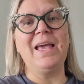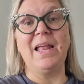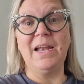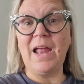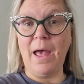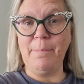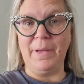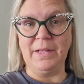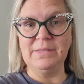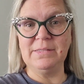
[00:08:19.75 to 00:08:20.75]
And it
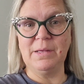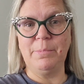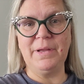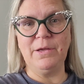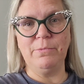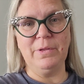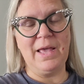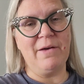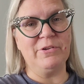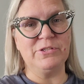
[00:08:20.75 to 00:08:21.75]
happens, but you
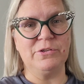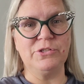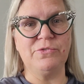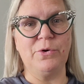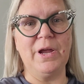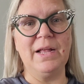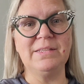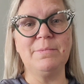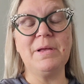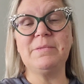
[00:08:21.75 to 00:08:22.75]
really have to search for it.
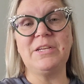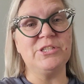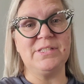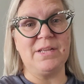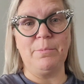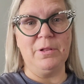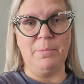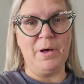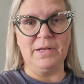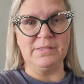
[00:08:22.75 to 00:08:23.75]
And sometimes I just stumble
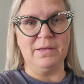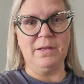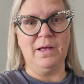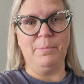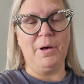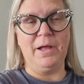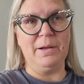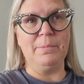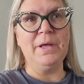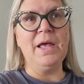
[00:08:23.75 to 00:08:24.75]
upon
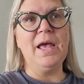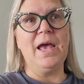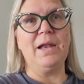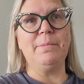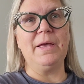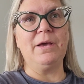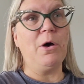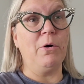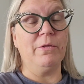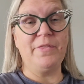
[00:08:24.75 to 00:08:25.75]
them, and I'm like,
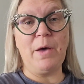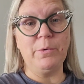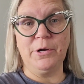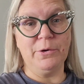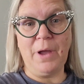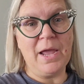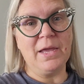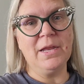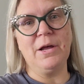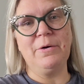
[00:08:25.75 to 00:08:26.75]
oh, that worked great,
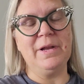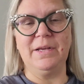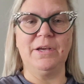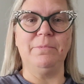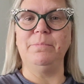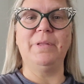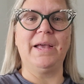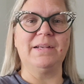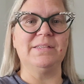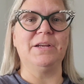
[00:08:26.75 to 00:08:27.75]
and it could,
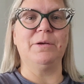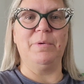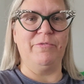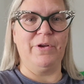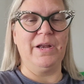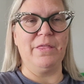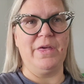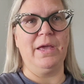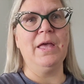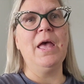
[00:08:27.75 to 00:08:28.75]
like I said, it could be for anything.